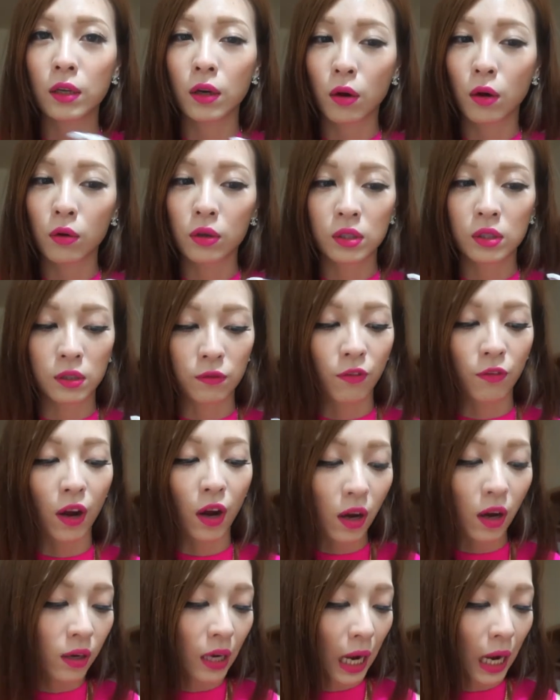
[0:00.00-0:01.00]
you know, it's
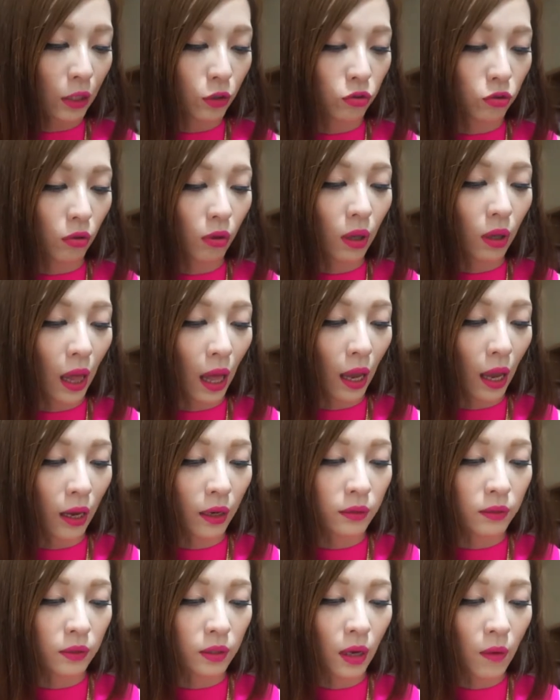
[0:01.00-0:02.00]
very natural
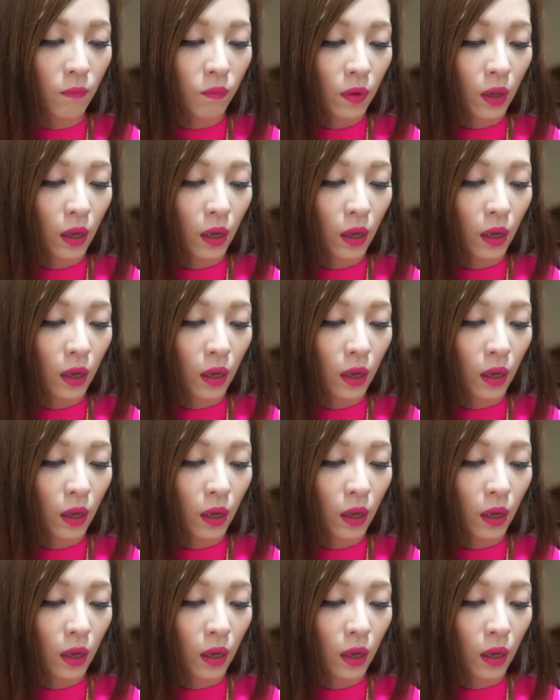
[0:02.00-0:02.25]
and